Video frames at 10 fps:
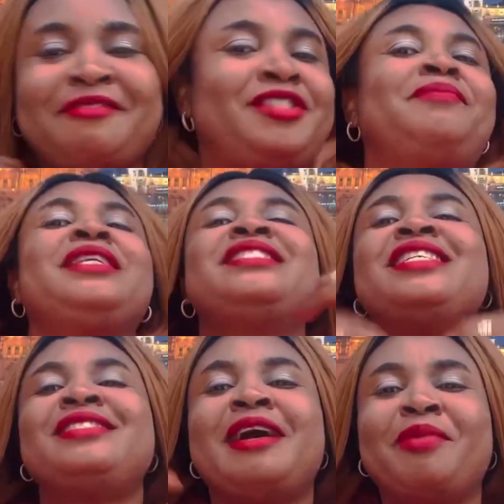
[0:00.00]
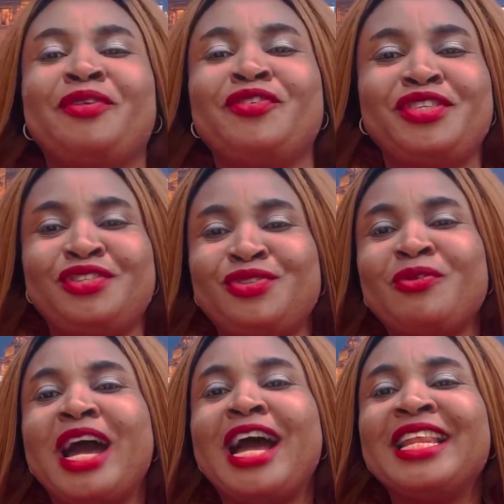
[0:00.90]
Some things they say about nurses too
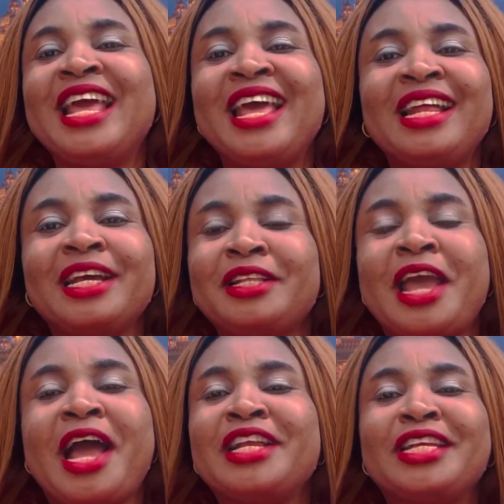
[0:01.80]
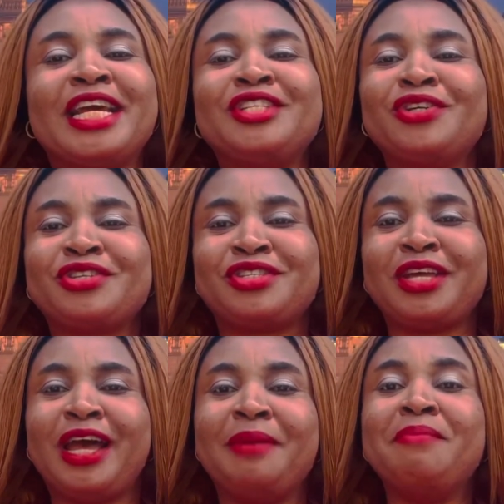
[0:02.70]
are just
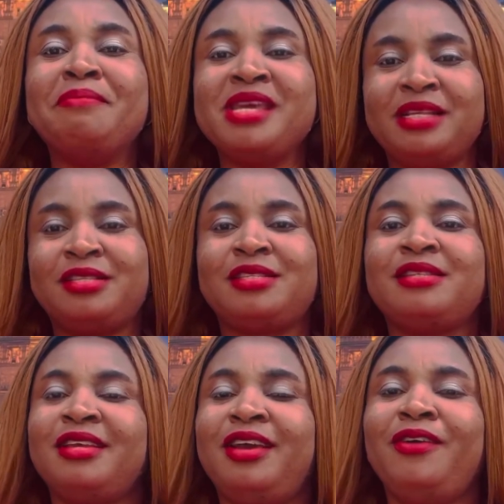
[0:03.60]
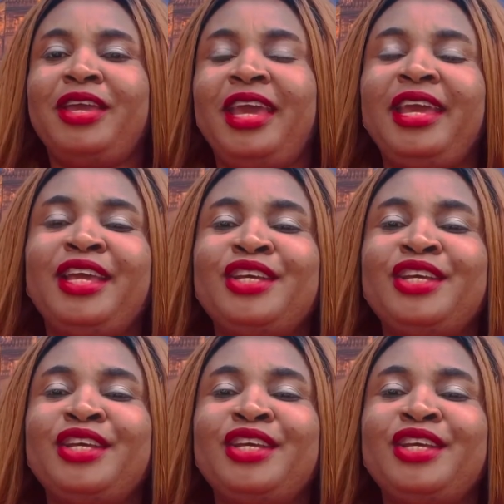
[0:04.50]
myths, okay?